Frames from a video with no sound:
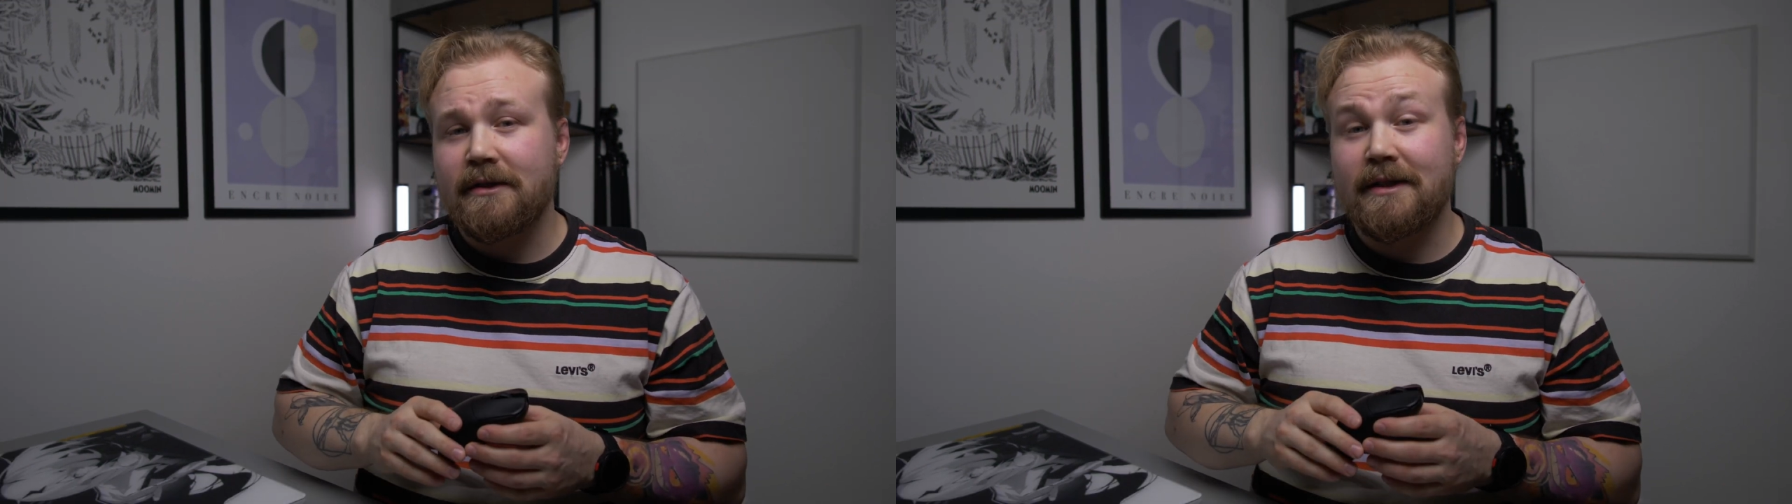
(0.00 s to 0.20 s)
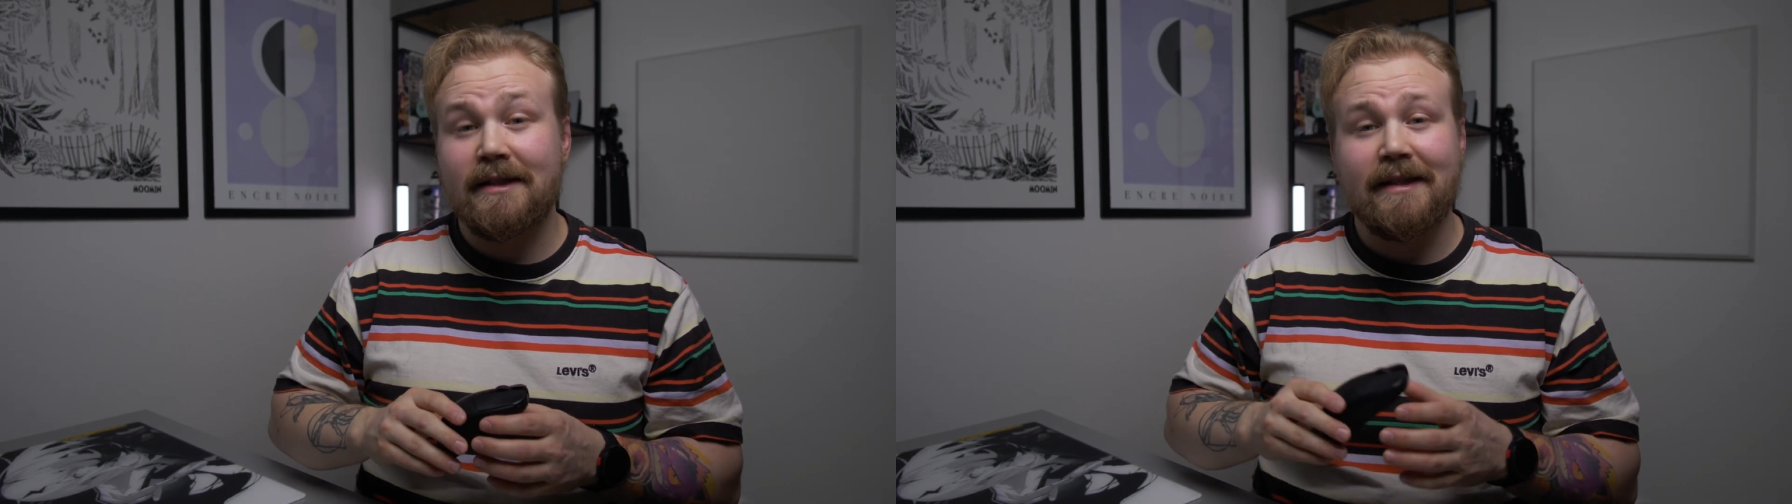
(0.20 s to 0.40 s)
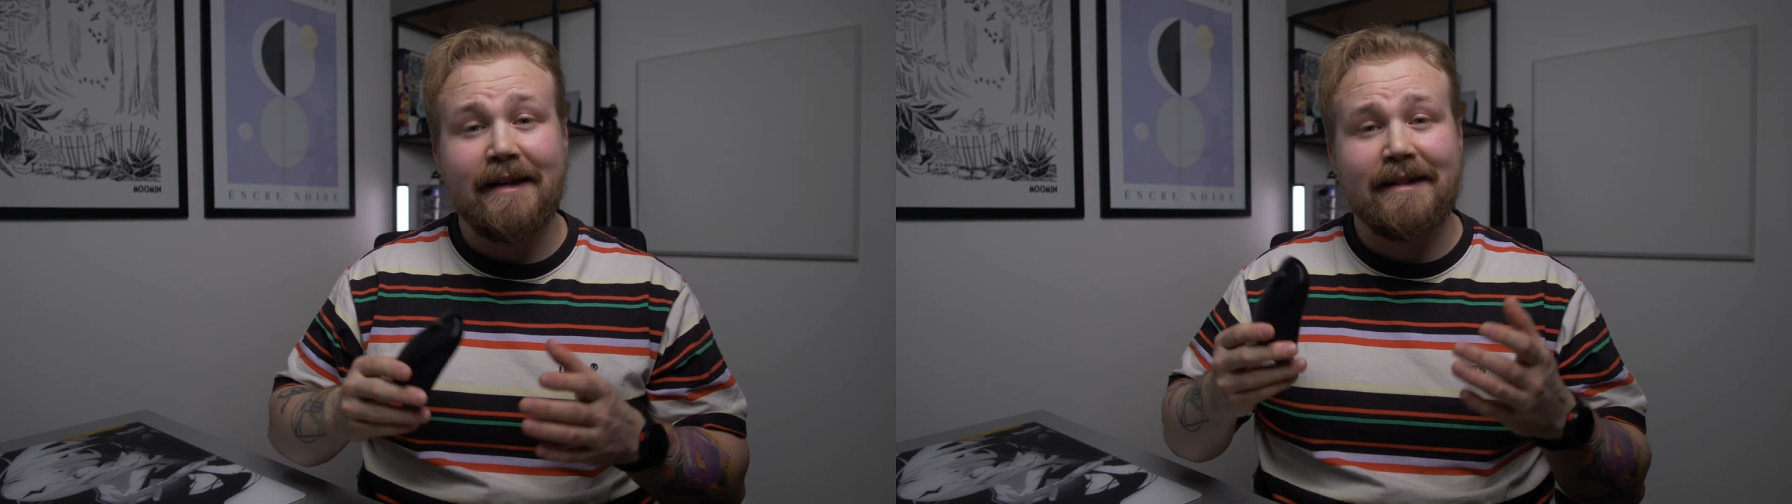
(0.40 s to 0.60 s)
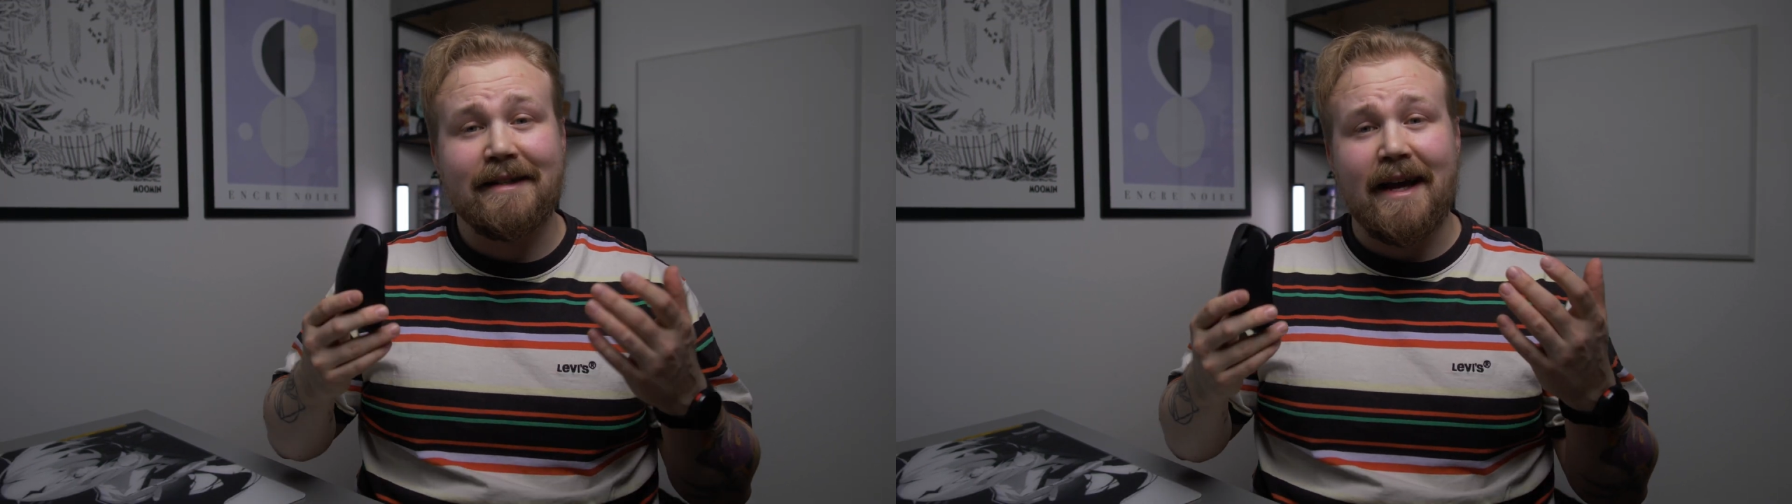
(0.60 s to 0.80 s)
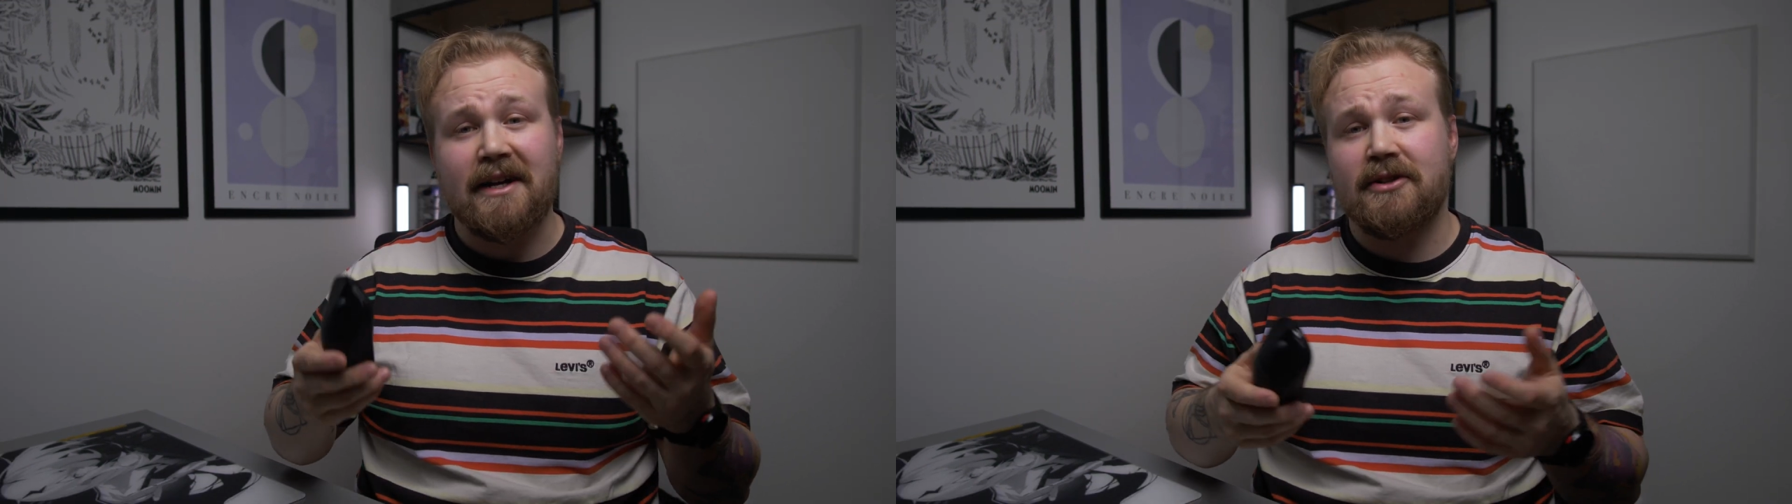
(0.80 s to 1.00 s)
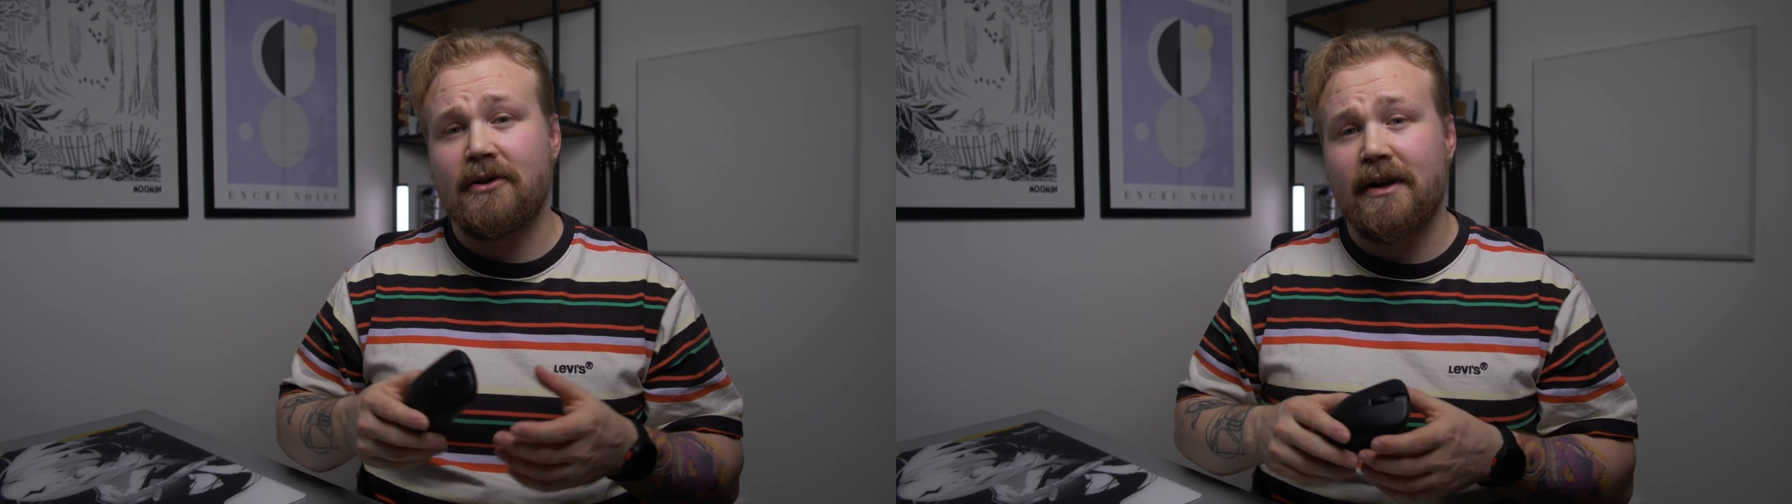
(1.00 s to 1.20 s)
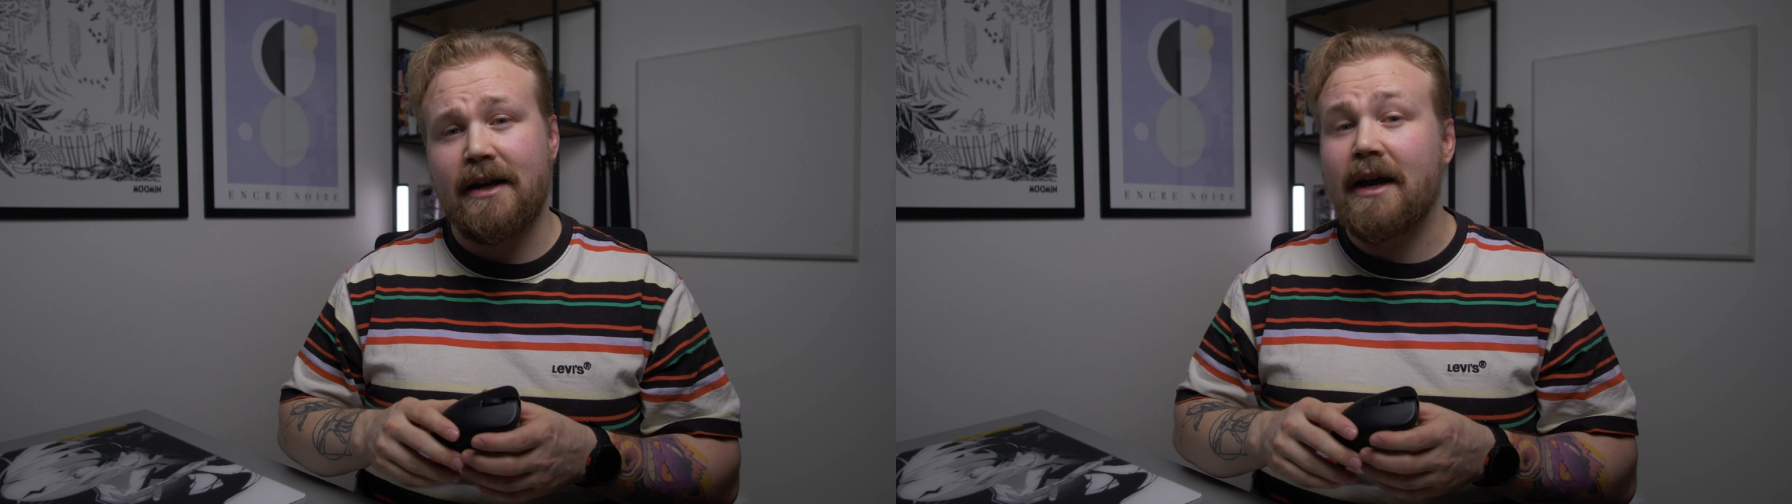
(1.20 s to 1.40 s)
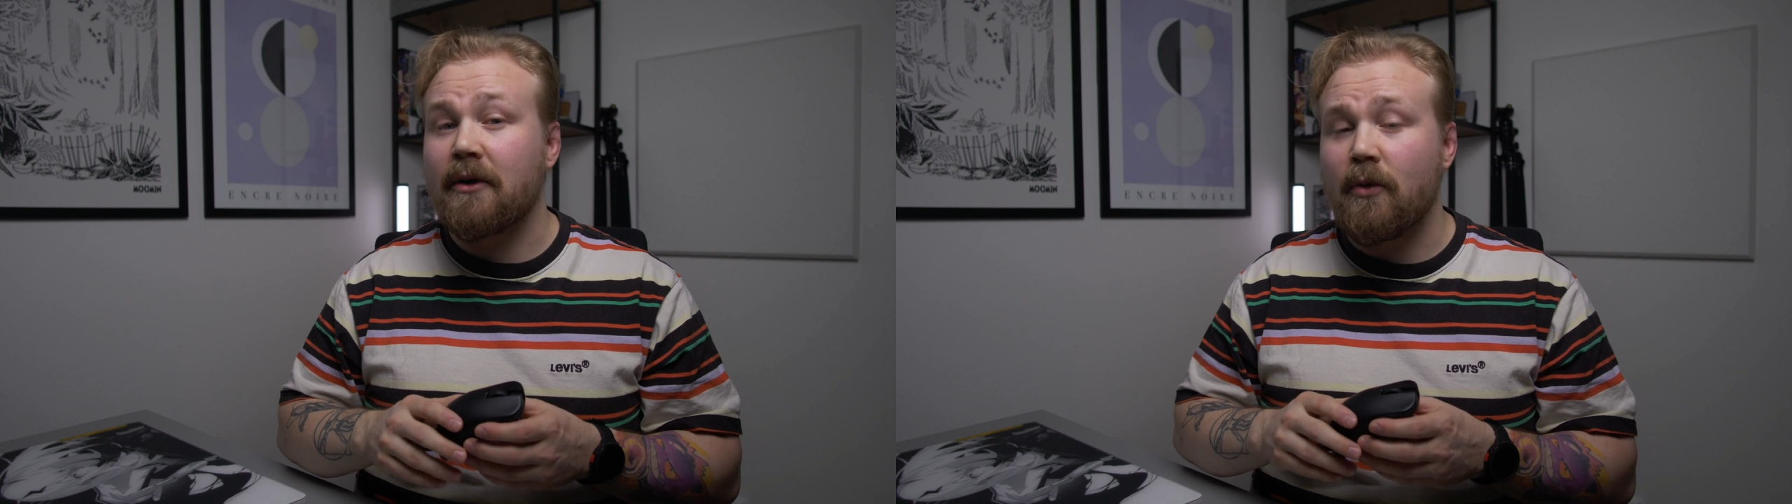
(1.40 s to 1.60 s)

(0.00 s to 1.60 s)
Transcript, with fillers: since it's actually a